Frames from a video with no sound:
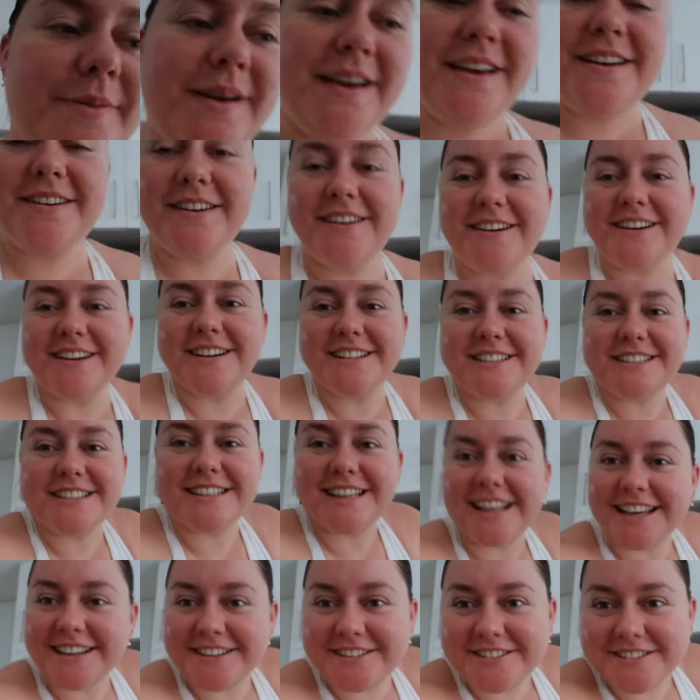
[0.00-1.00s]
my gosh,
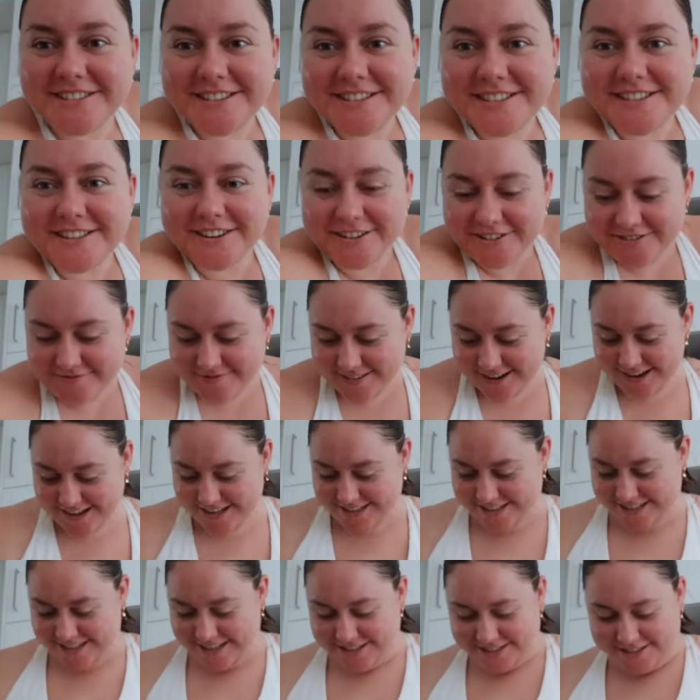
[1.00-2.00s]
thank you so
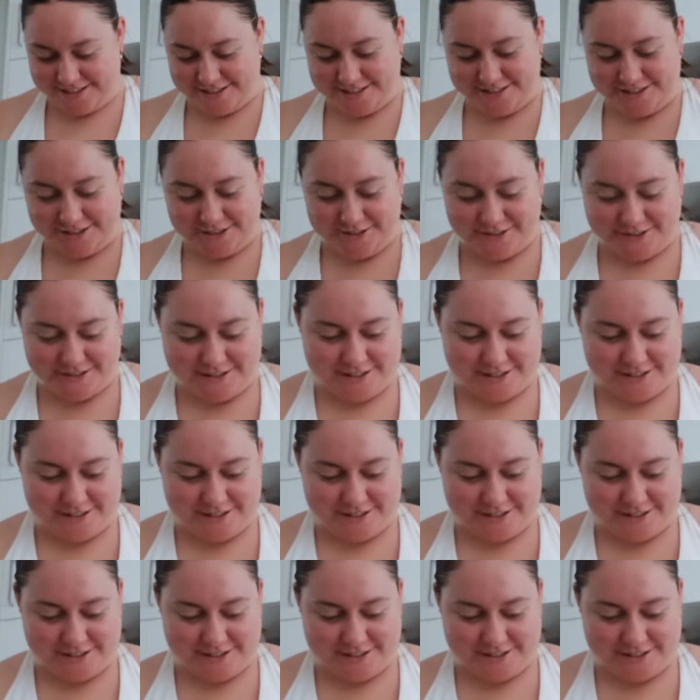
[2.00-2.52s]
much. That is so